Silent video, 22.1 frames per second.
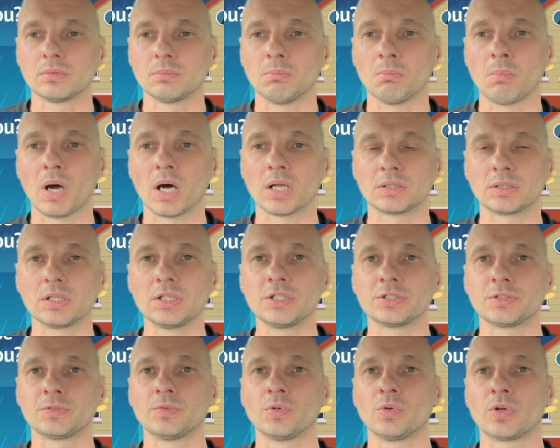but at
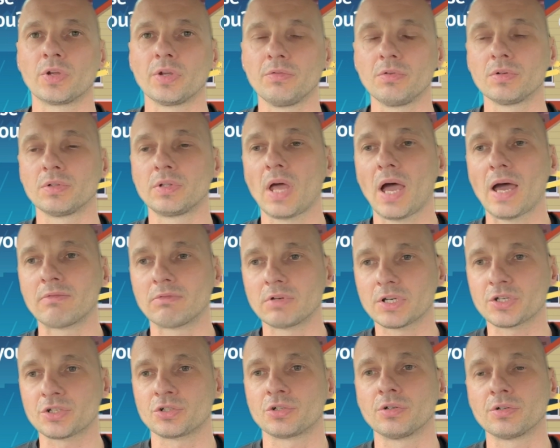least it will give you that
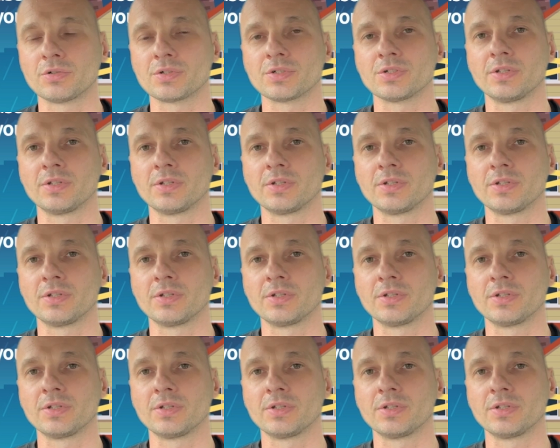reassurance